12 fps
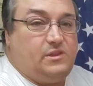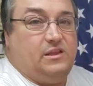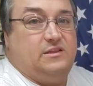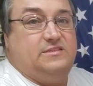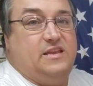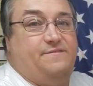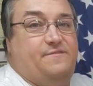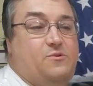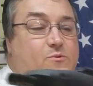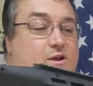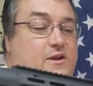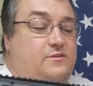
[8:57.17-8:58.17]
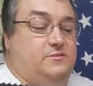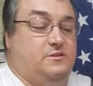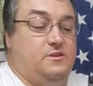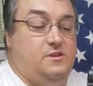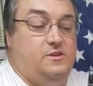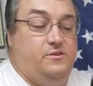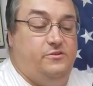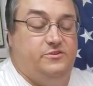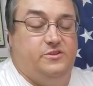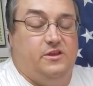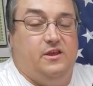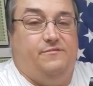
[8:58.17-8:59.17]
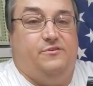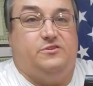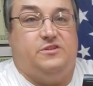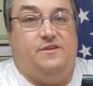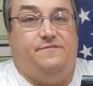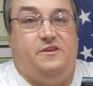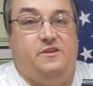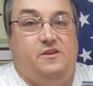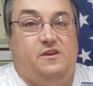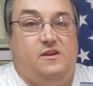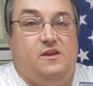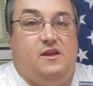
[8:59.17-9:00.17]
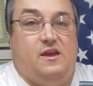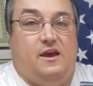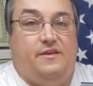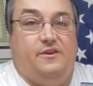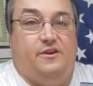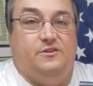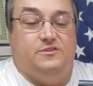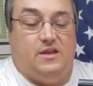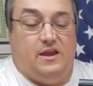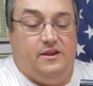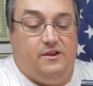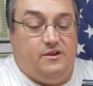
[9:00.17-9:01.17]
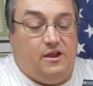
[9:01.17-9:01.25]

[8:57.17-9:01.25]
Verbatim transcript: Safety wise, you still have your safety on the other side here.